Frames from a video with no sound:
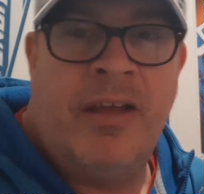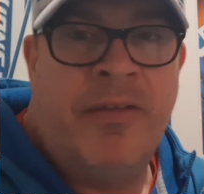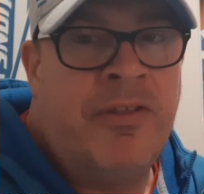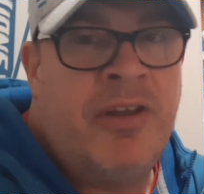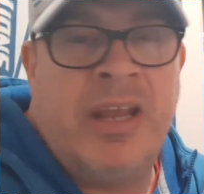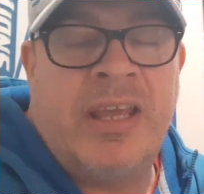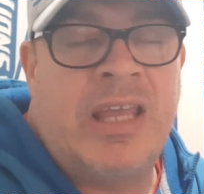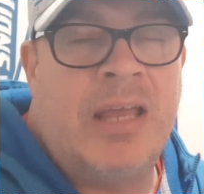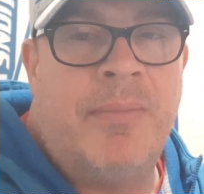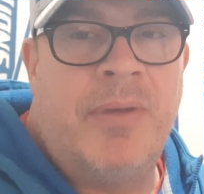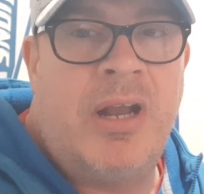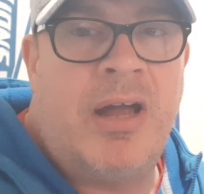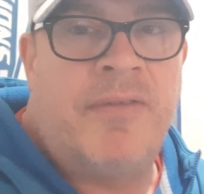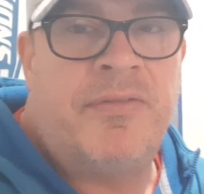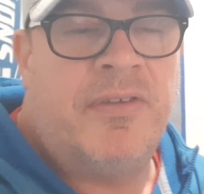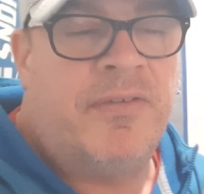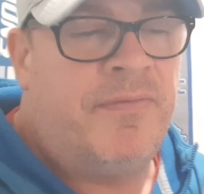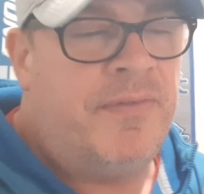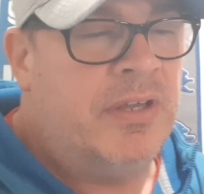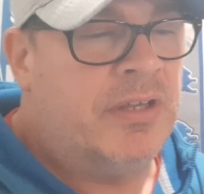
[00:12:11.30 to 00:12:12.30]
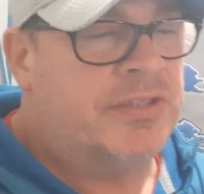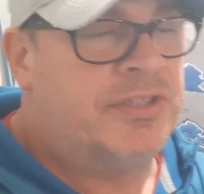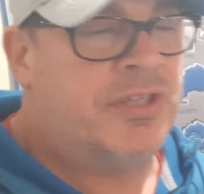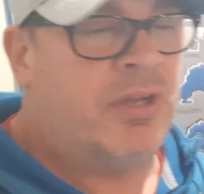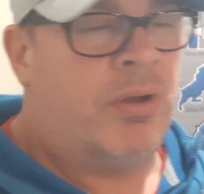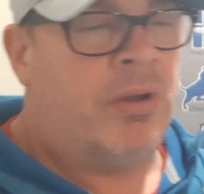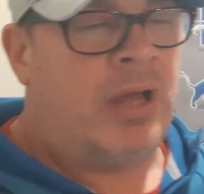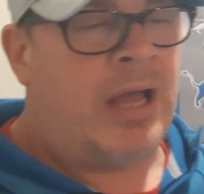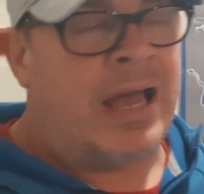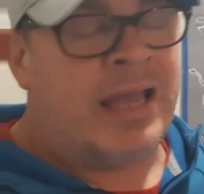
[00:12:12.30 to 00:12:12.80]
they ain't coming off the field.
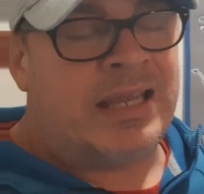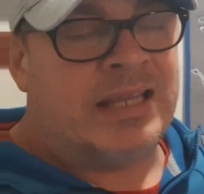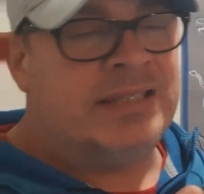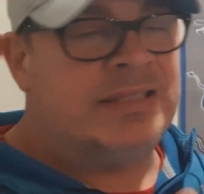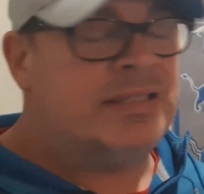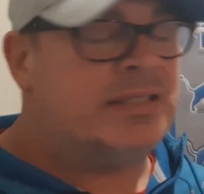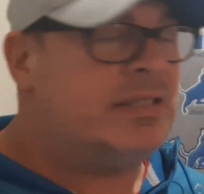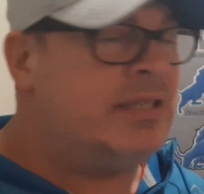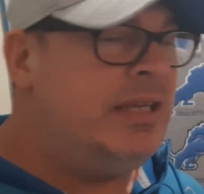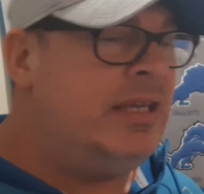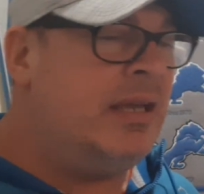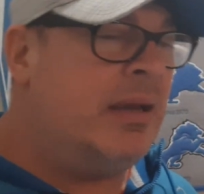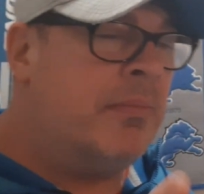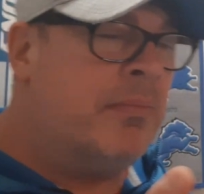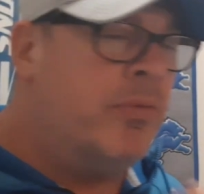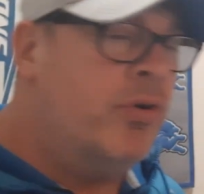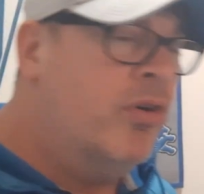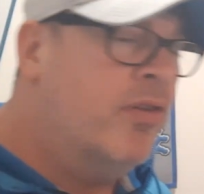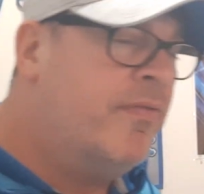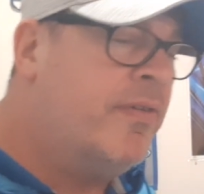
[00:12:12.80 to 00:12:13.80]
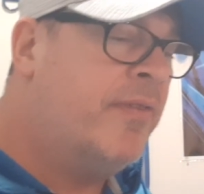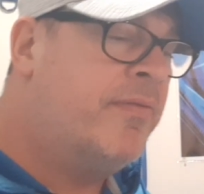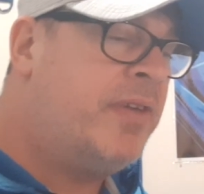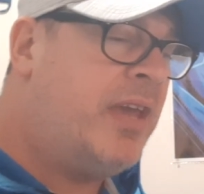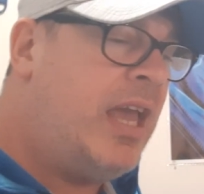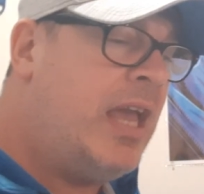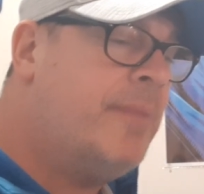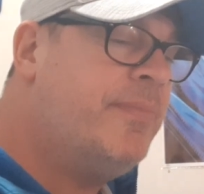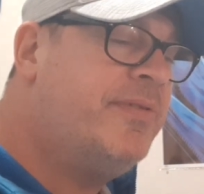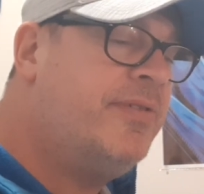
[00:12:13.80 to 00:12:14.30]
So I could see a move of
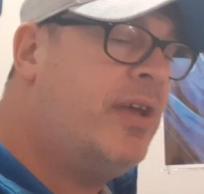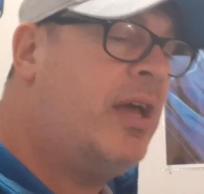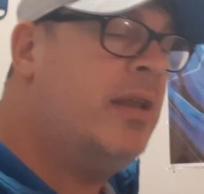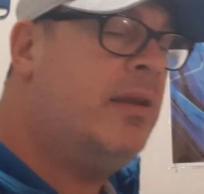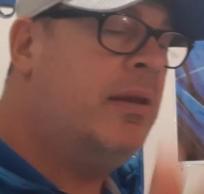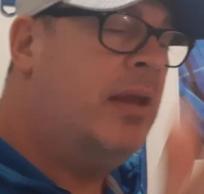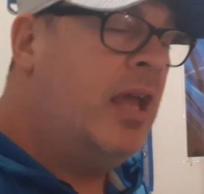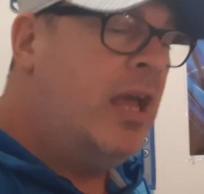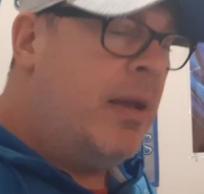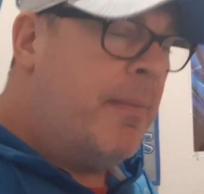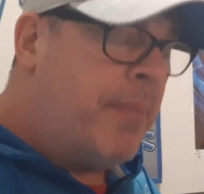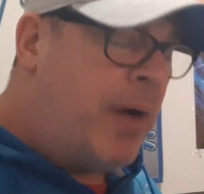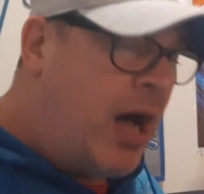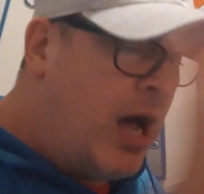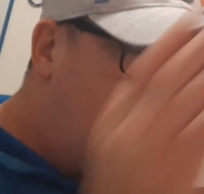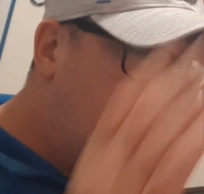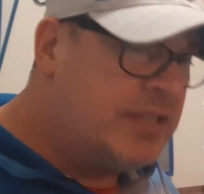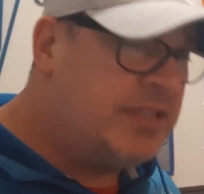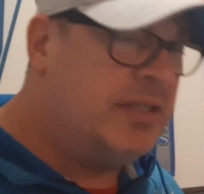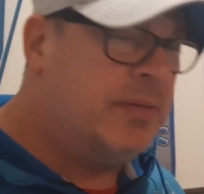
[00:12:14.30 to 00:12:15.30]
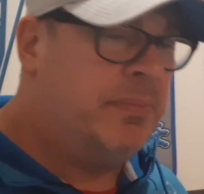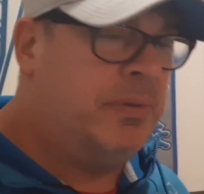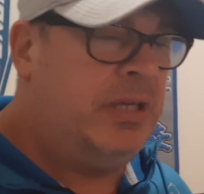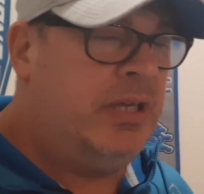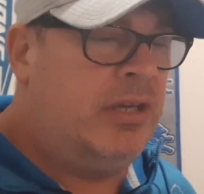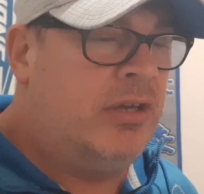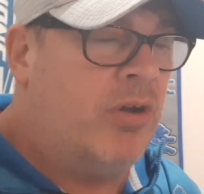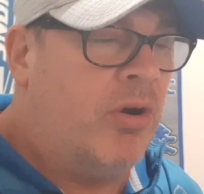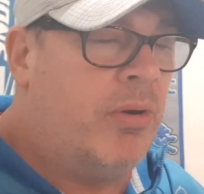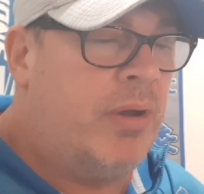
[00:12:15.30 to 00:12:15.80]
Cam Sutton
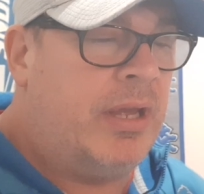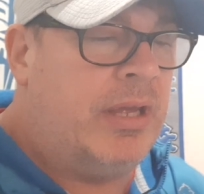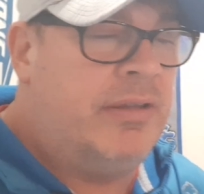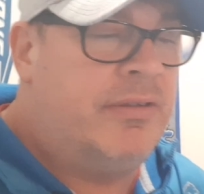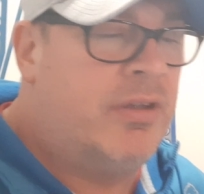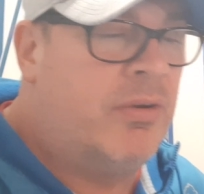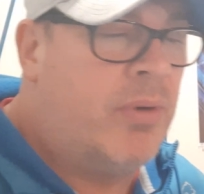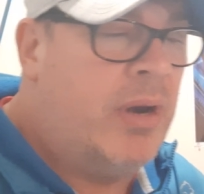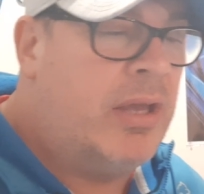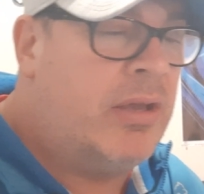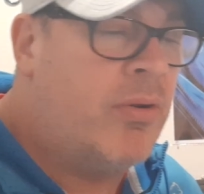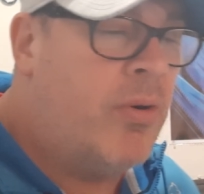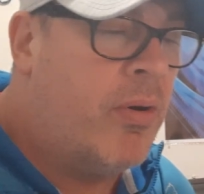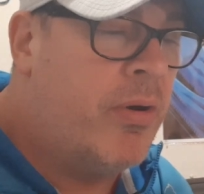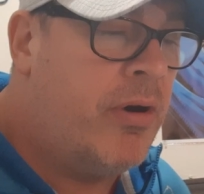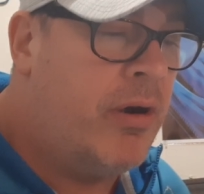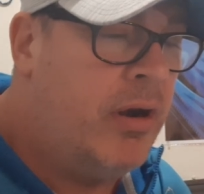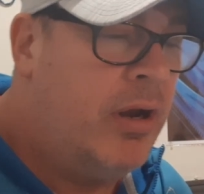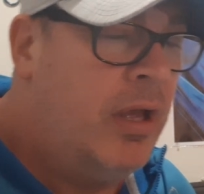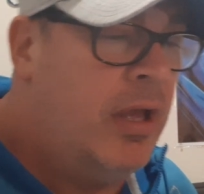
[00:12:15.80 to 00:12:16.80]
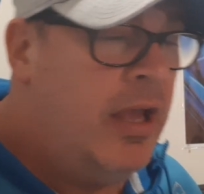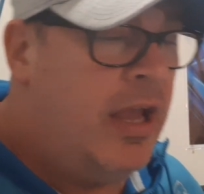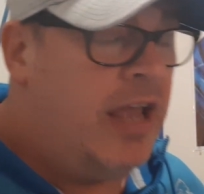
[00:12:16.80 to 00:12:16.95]
possibly going to right corner.